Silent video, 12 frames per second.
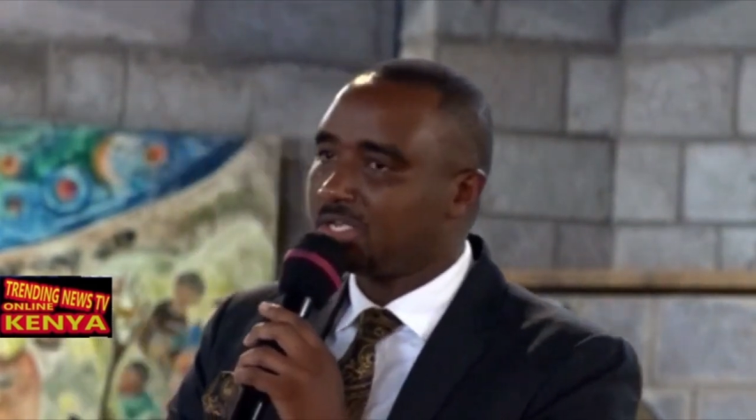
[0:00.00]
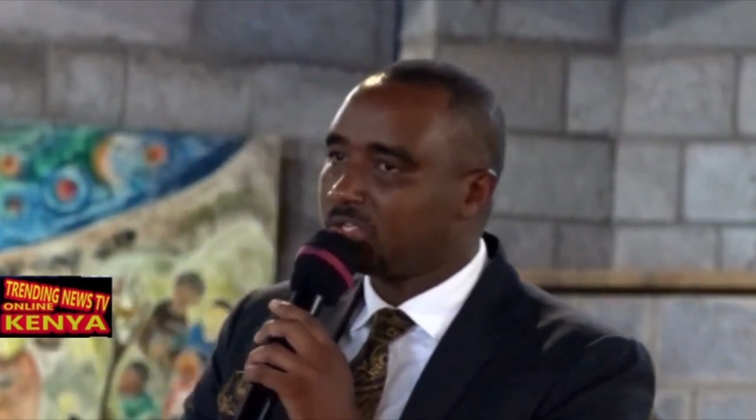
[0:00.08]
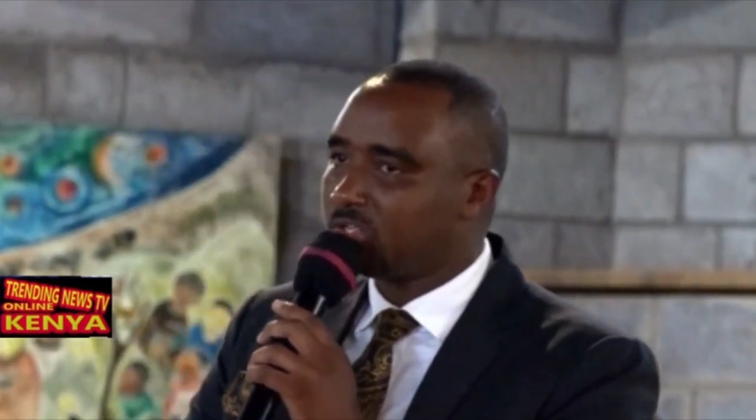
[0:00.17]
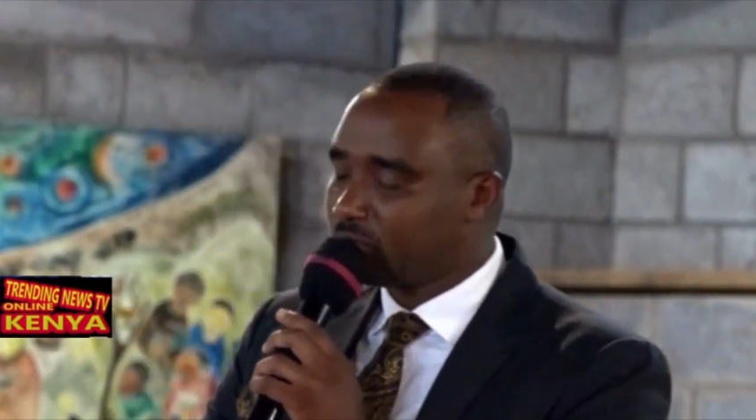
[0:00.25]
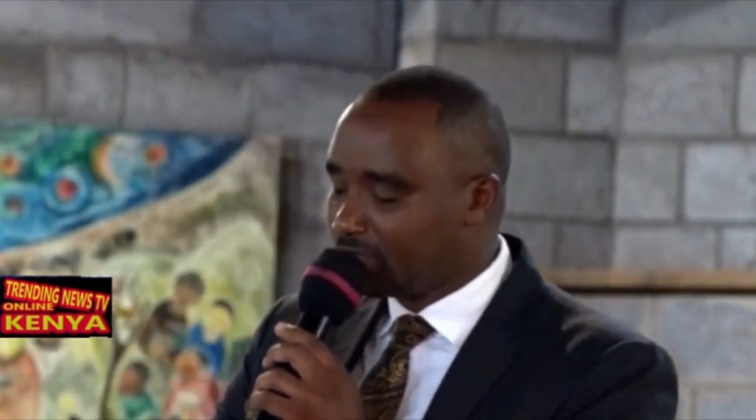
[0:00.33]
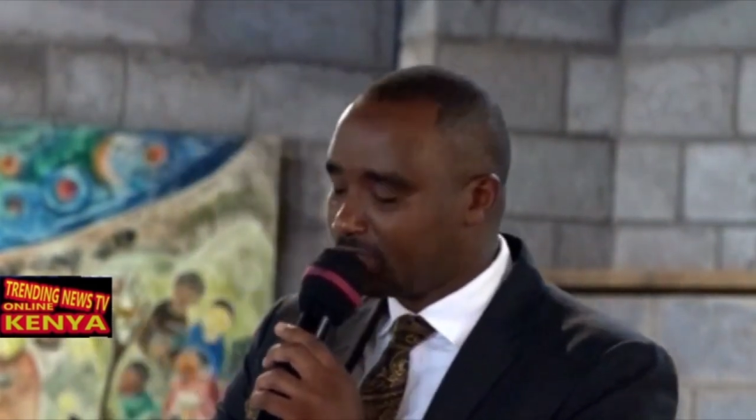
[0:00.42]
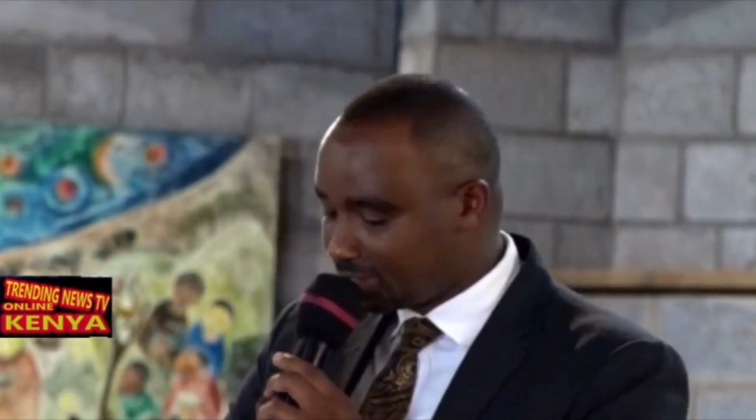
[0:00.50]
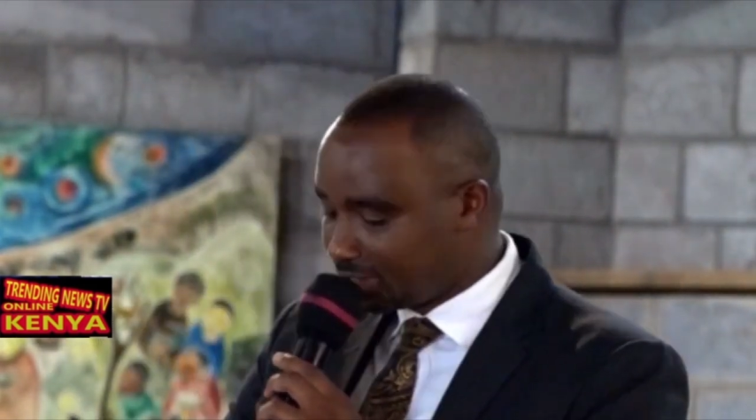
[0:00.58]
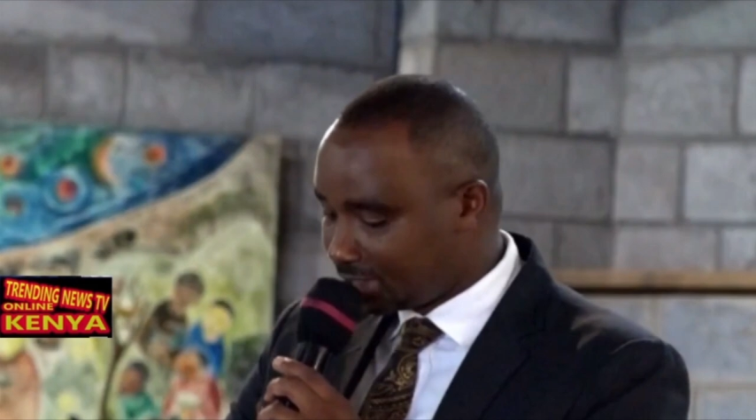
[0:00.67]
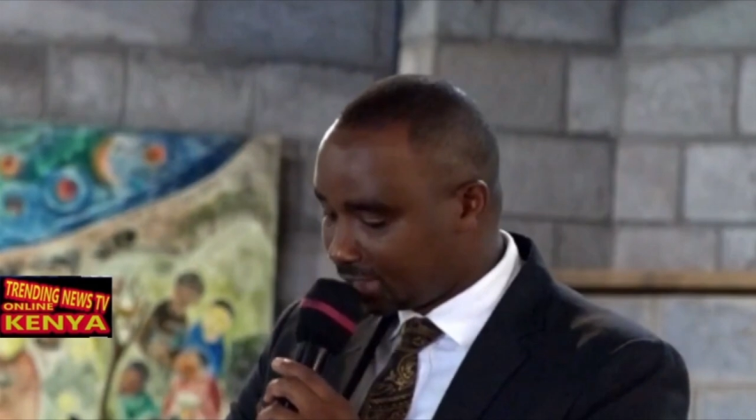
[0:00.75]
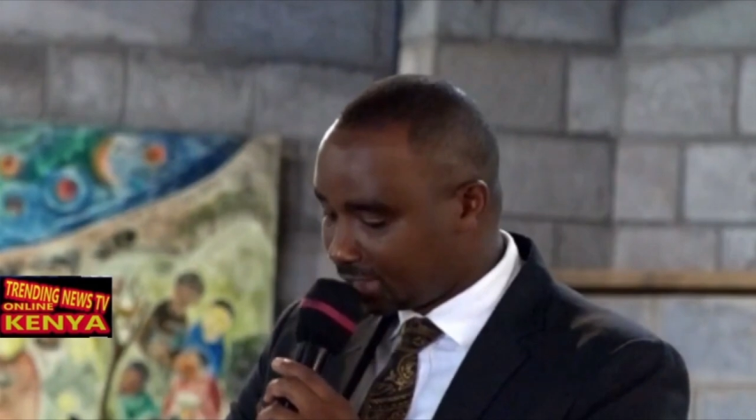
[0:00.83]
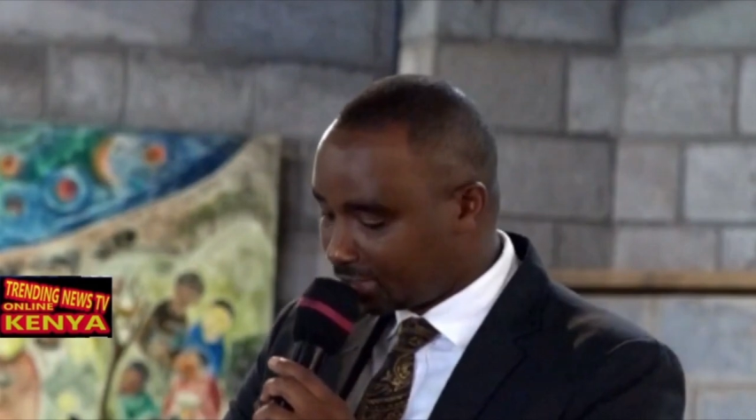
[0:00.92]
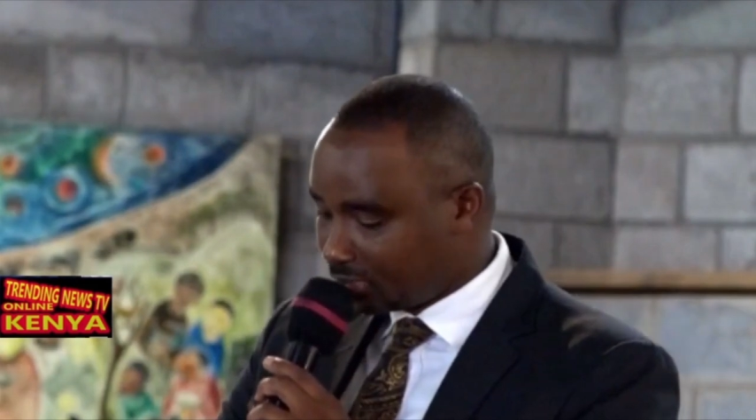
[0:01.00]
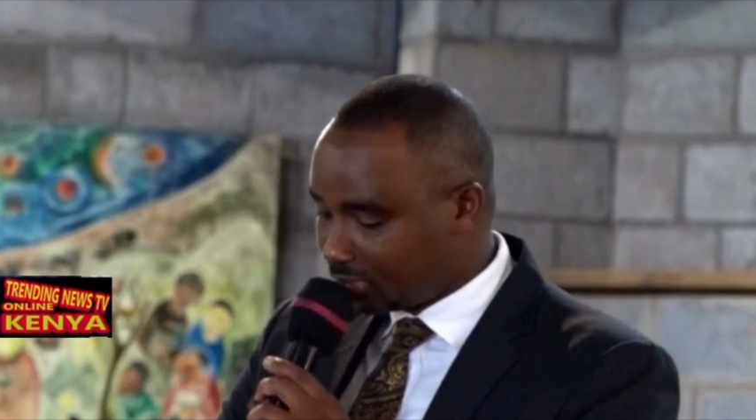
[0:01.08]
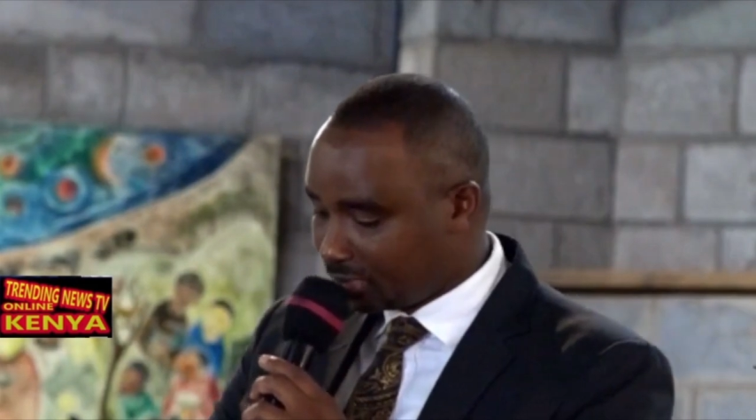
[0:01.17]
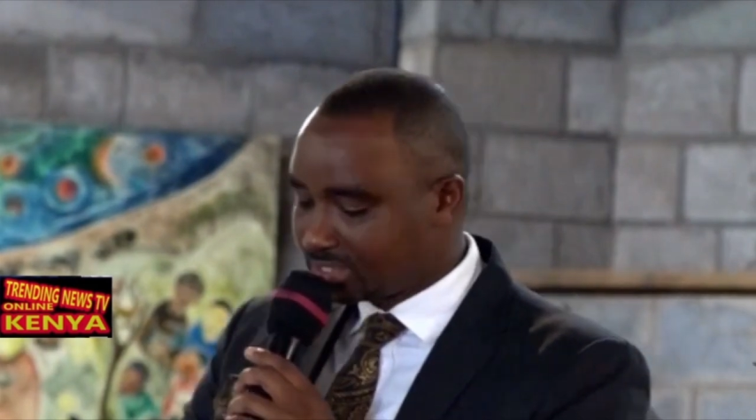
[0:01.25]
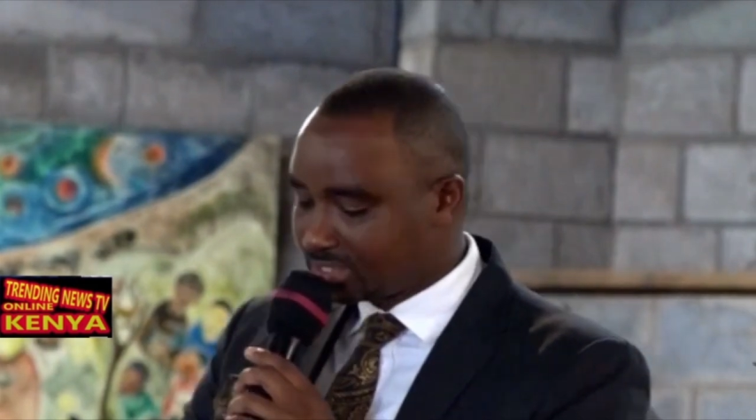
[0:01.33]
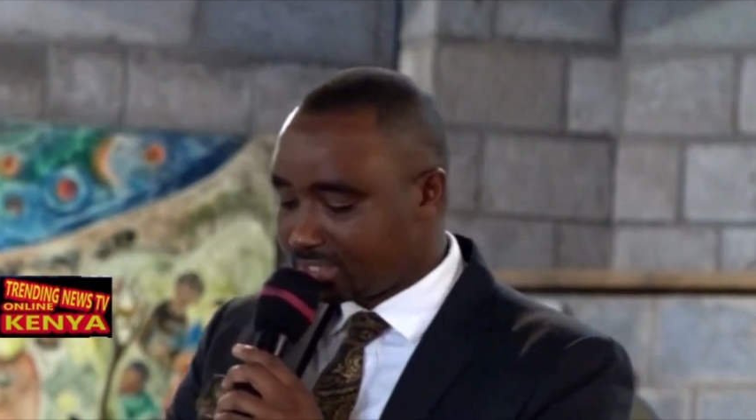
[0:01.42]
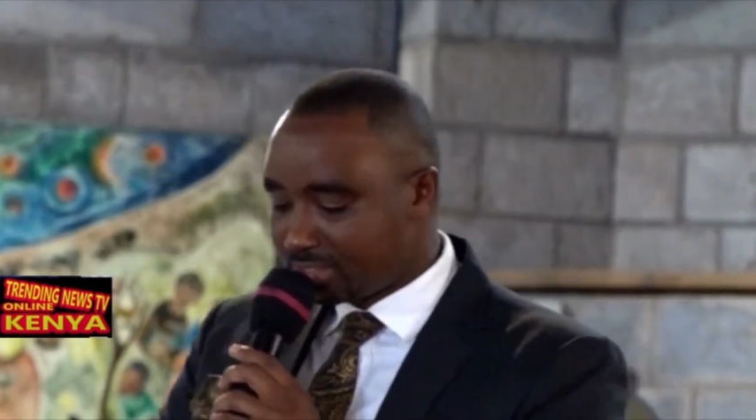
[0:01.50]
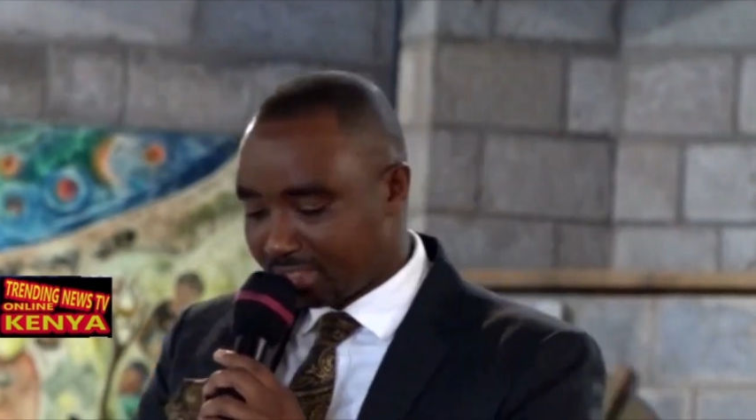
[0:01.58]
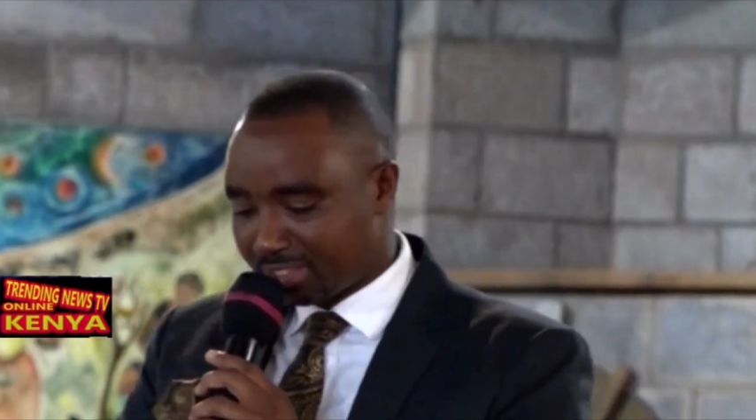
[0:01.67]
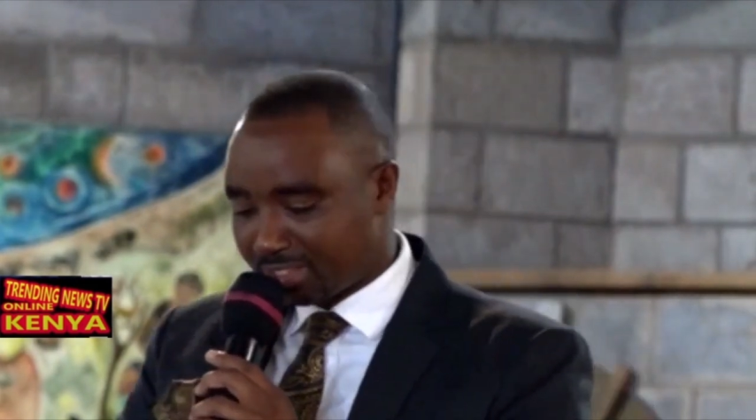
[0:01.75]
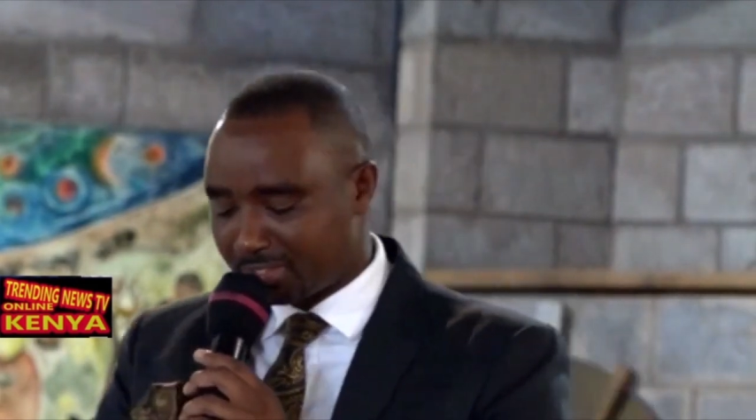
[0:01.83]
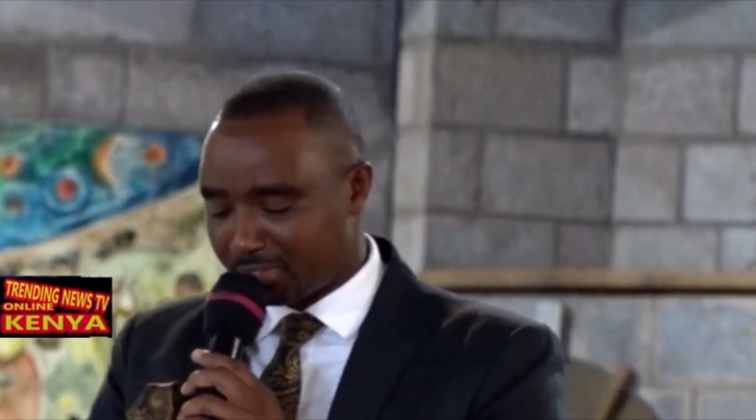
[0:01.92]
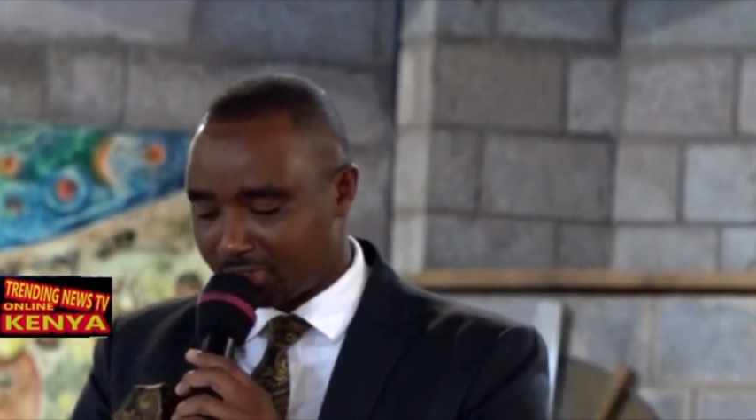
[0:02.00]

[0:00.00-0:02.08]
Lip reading: you insisted